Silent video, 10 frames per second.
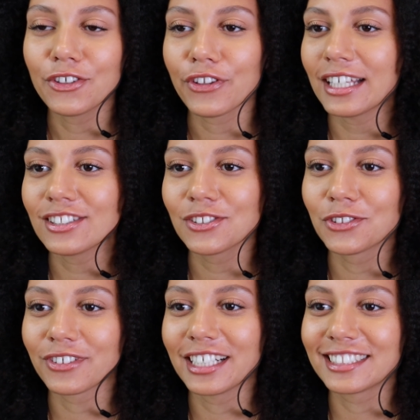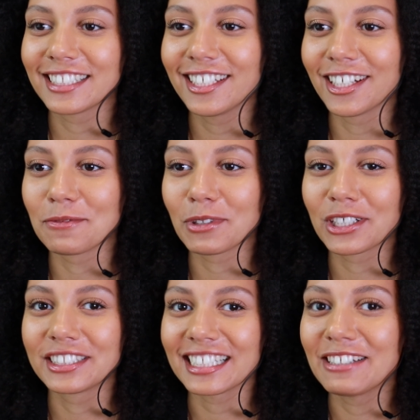no, that's so great to hear,
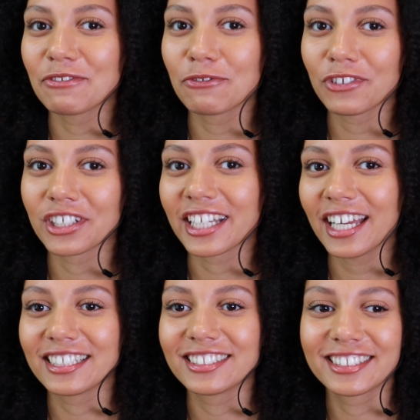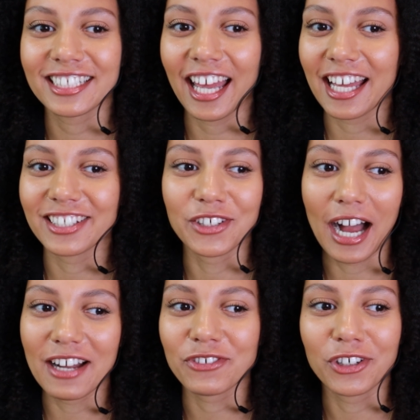because even for kids,
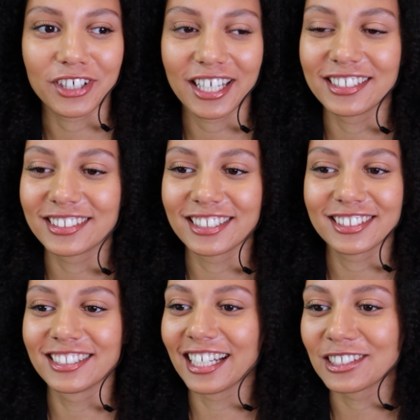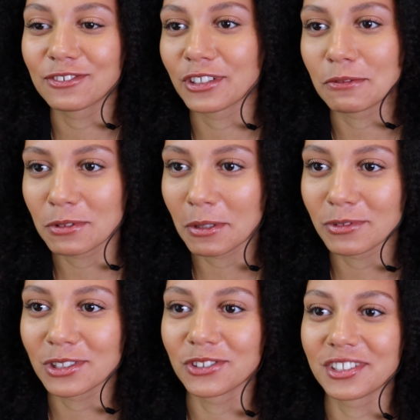I've got kids, it's nice for them to be able
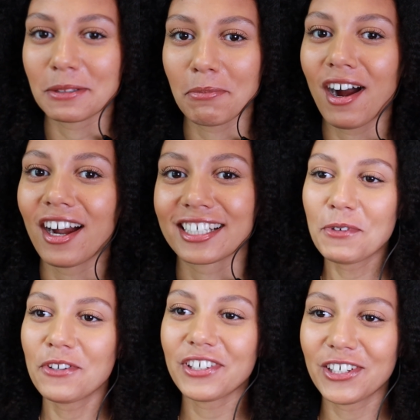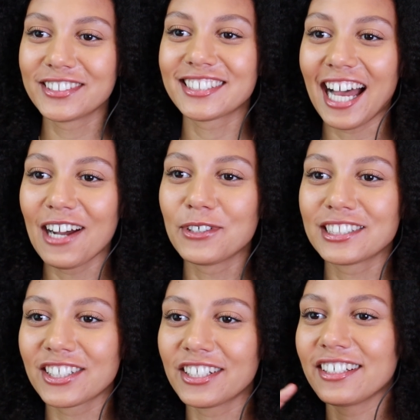to go to the park. So moving on to how it's
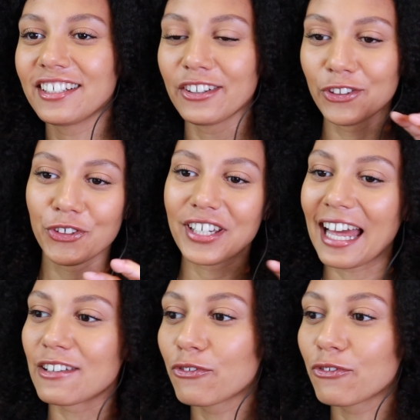going to look and